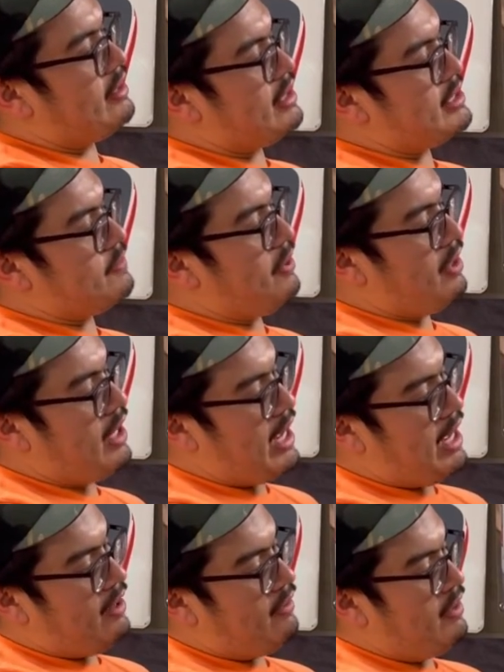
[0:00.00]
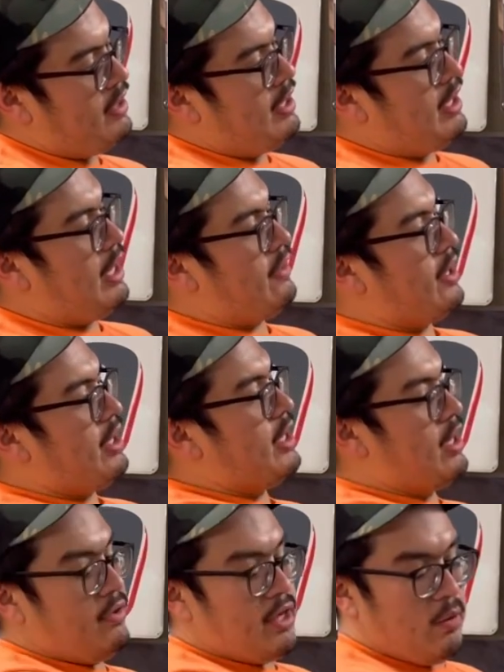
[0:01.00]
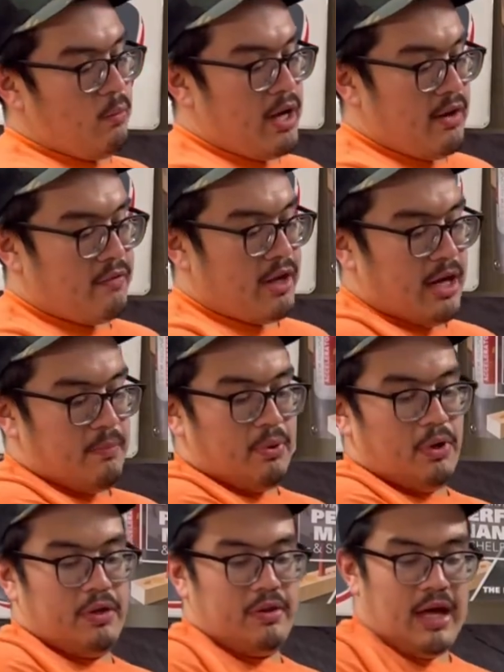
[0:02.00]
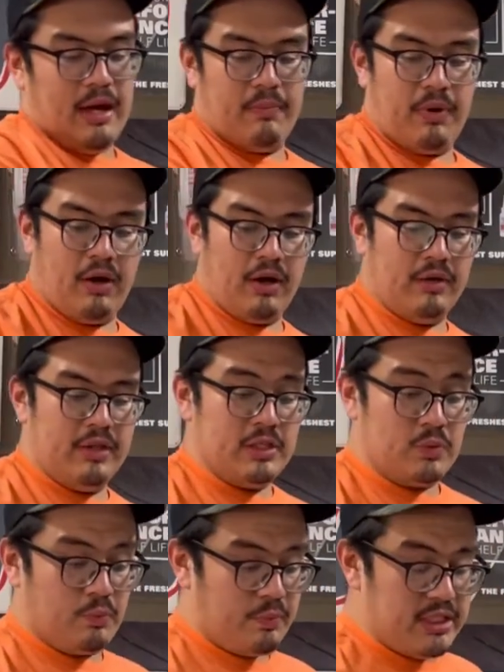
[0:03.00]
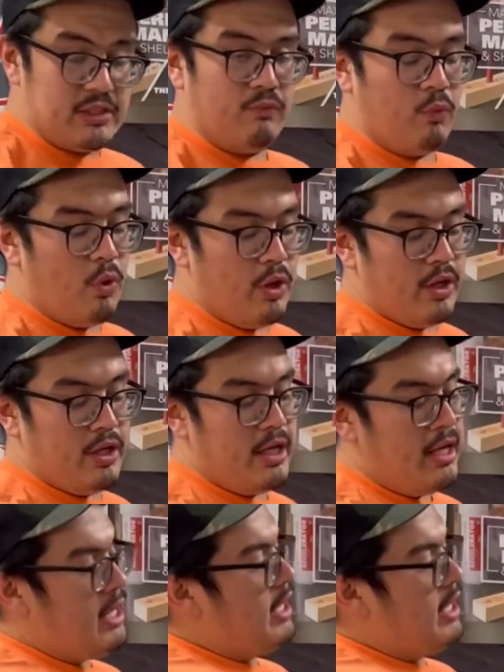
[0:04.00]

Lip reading: this part out, and then I know that whenever I put that part, this piece of wood,